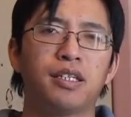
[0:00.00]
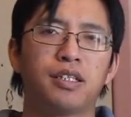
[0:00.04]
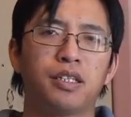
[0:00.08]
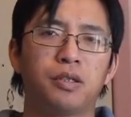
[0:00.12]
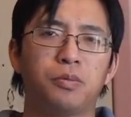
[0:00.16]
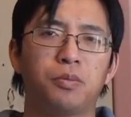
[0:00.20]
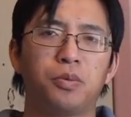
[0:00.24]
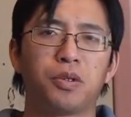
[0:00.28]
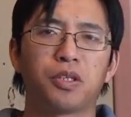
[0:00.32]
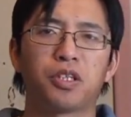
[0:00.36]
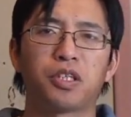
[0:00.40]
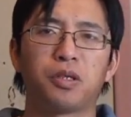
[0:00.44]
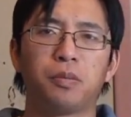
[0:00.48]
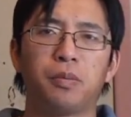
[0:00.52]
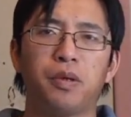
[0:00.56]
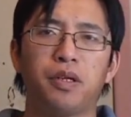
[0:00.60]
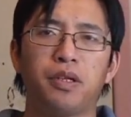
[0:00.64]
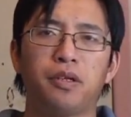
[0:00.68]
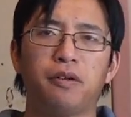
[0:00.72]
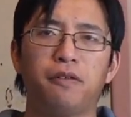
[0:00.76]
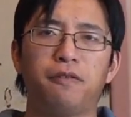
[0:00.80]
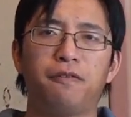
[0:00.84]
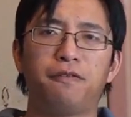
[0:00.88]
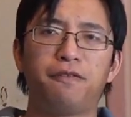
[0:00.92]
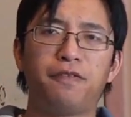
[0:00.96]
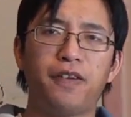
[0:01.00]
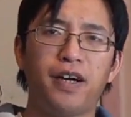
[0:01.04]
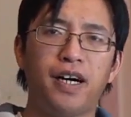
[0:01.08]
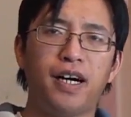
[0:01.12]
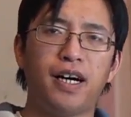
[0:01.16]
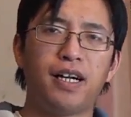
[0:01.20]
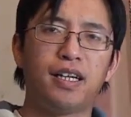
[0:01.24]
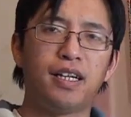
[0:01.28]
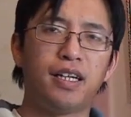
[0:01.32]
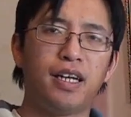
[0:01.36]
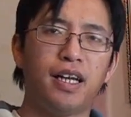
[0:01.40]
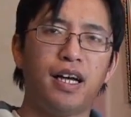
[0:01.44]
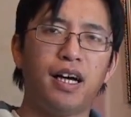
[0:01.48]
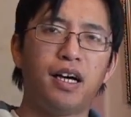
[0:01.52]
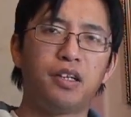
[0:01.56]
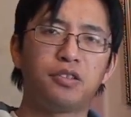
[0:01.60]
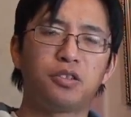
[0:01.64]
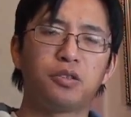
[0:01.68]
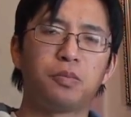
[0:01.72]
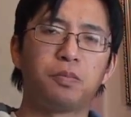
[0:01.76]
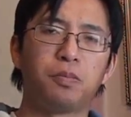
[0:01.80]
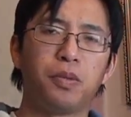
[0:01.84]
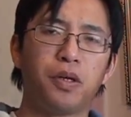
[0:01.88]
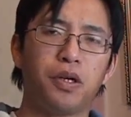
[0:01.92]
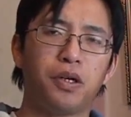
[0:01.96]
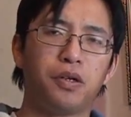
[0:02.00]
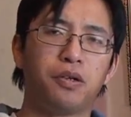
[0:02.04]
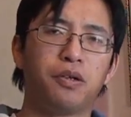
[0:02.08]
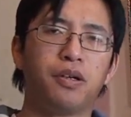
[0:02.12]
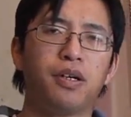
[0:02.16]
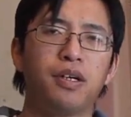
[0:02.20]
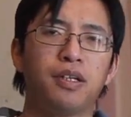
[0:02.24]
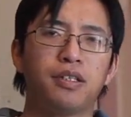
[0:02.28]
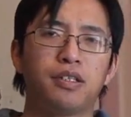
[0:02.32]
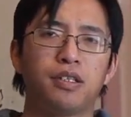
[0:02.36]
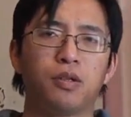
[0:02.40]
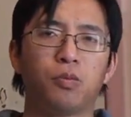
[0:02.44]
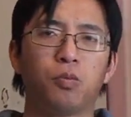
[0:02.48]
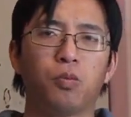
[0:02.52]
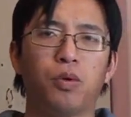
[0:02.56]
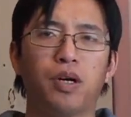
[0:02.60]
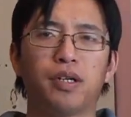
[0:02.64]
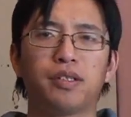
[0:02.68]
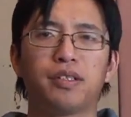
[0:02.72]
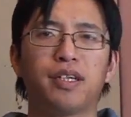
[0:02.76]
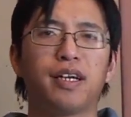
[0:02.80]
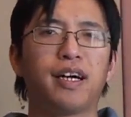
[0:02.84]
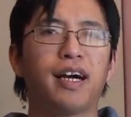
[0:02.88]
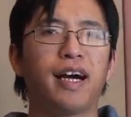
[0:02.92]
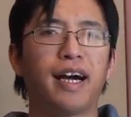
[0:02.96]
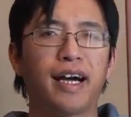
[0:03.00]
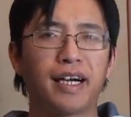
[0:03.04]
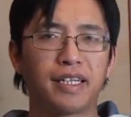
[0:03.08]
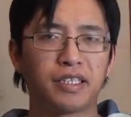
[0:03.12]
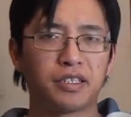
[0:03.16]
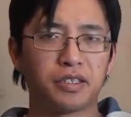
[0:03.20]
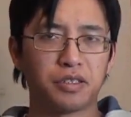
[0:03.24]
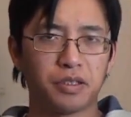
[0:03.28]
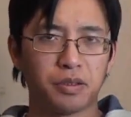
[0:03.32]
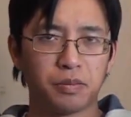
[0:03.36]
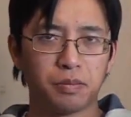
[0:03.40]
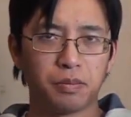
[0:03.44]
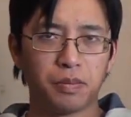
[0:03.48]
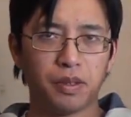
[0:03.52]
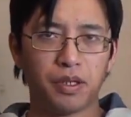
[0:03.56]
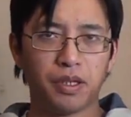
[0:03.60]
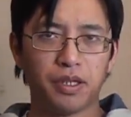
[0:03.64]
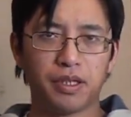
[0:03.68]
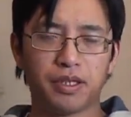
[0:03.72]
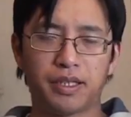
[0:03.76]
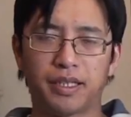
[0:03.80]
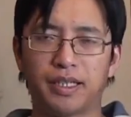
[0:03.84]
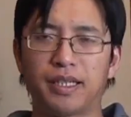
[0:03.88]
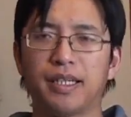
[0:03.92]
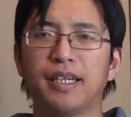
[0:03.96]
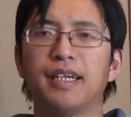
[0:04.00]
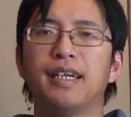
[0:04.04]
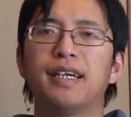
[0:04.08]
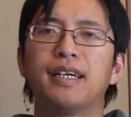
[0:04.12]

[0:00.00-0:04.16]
that recommend a far larger bow than what they're actually buying.